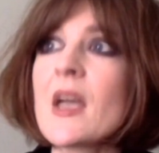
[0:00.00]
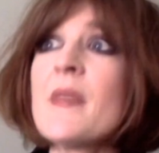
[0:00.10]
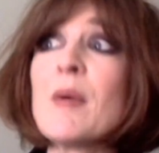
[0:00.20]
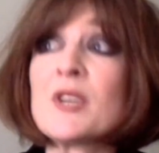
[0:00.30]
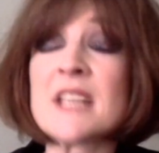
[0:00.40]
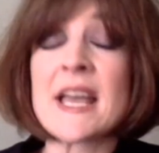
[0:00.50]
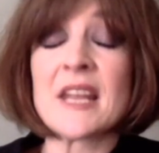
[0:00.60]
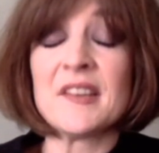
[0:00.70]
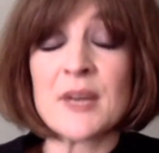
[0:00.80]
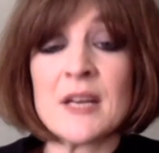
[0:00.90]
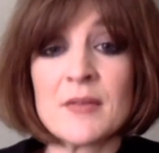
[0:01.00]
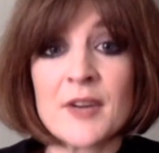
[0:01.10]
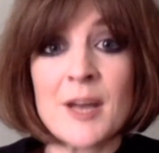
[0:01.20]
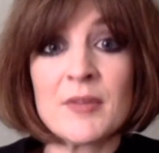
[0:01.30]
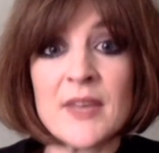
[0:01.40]
then I worked at NI Screen for
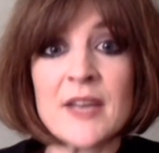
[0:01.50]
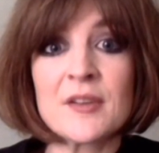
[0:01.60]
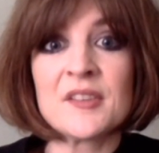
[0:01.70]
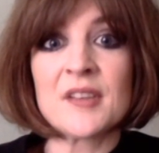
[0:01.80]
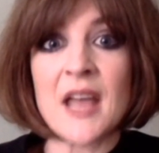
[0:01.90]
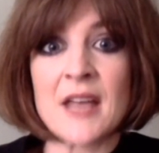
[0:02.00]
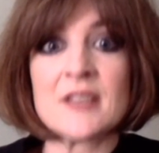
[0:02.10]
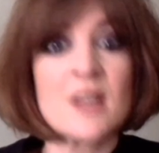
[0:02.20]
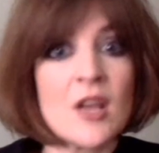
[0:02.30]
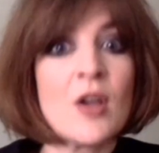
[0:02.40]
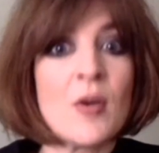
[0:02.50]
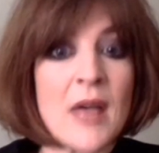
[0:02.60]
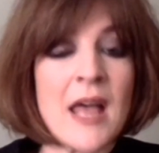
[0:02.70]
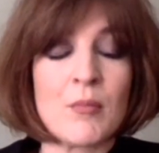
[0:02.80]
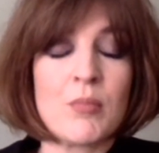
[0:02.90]
a couple of years and
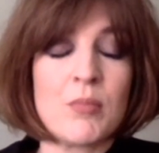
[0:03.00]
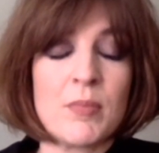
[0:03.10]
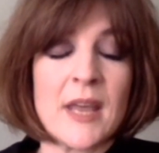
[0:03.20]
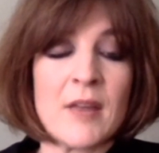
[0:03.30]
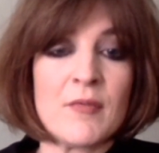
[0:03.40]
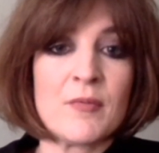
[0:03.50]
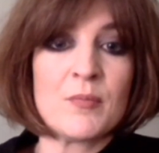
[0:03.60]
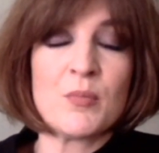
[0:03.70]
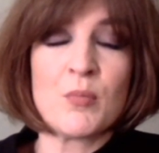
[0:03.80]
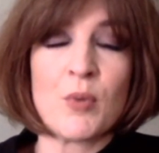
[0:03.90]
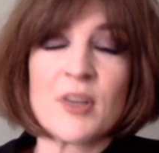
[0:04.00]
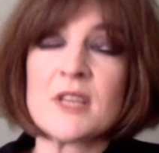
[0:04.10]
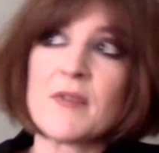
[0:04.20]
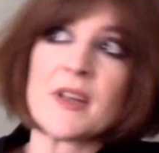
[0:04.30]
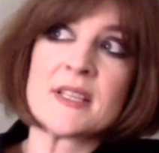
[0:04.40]
kind of
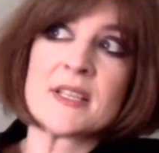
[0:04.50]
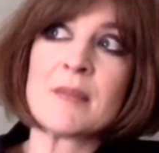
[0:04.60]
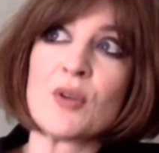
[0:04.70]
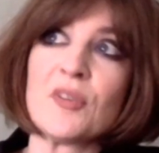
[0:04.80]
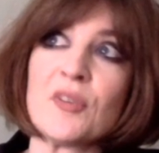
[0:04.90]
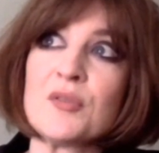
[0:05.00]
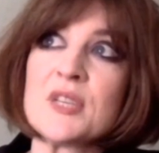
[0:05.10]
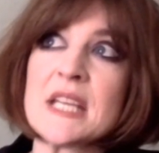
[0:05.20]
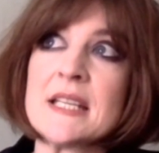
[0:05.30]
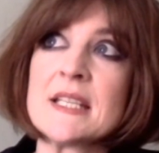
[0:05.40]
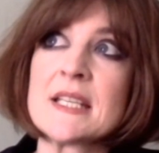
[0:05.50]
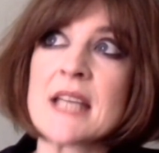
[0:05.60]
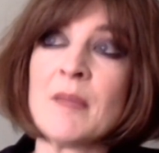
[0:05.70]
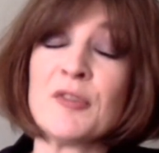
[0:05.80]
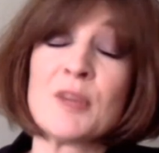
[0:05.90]
worked in funding, but also did
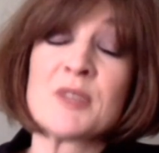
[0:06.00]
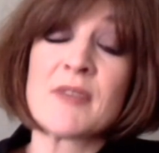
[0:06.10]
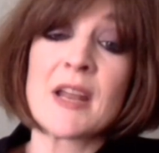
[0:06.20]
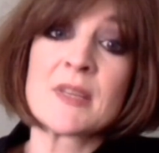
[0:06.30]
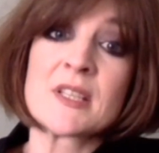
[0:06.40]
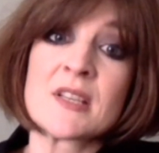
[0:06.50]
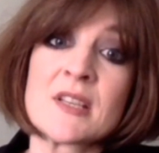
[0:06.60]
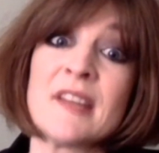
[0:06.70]
script development.